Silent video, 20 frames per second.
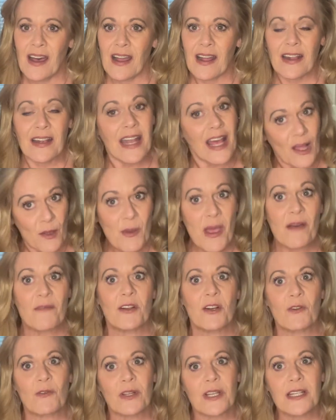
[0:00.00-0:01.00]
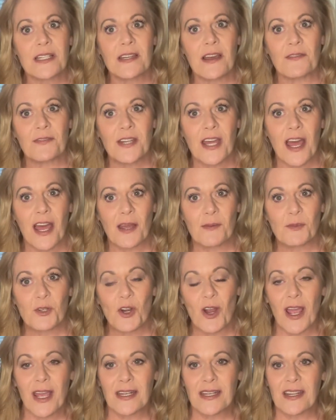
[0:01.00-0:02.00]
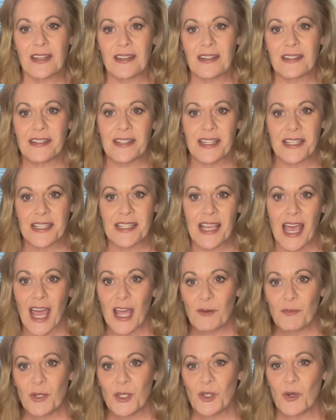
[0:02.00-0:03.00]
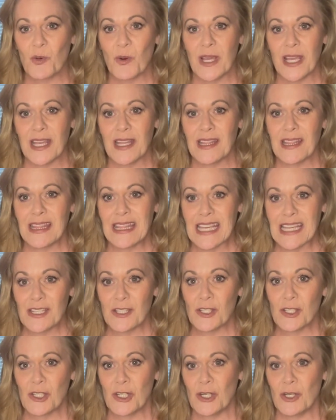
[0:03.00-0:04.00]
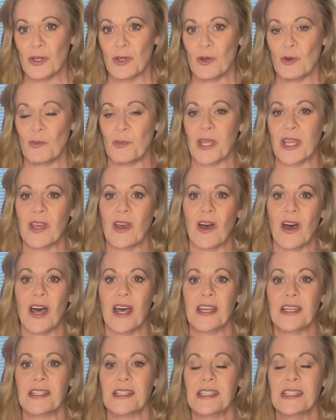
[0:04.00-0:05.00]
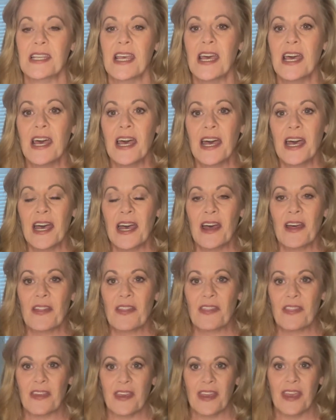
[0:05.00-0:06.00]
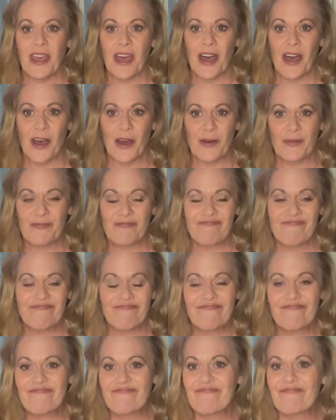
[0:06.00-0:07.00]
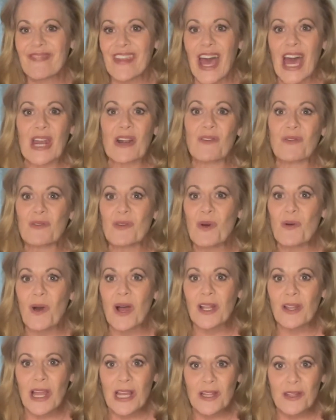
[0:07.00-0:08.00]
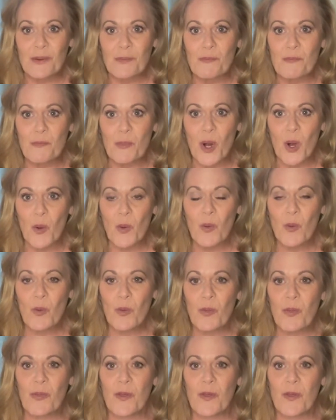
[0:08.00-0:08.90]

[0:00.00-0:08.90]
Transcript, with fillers: And now I'm having a really tough time trying to decide between these two because the, um, I don't know, I like them both.